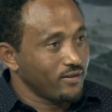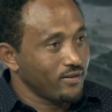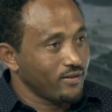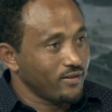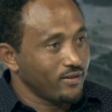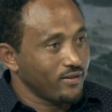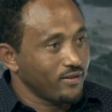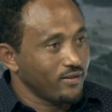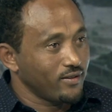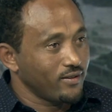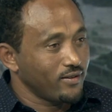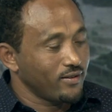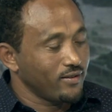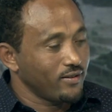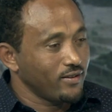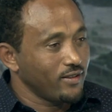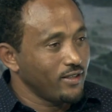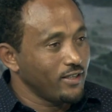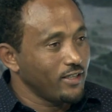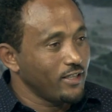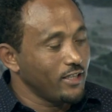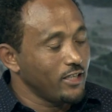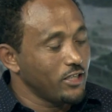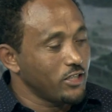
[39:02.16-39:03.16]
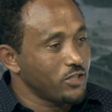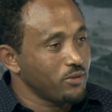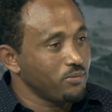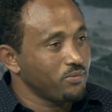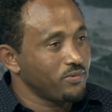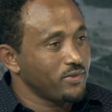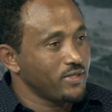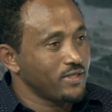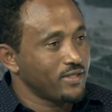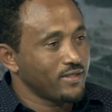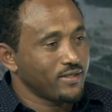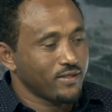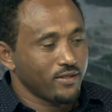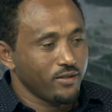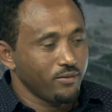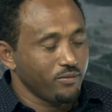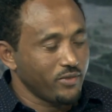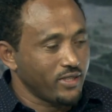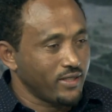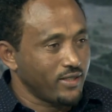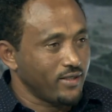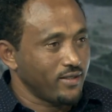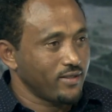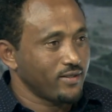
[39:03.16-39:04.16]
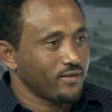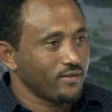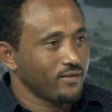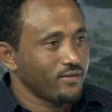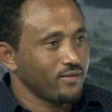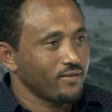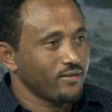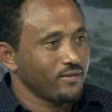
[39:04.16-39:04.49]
in Egypt is tremendous.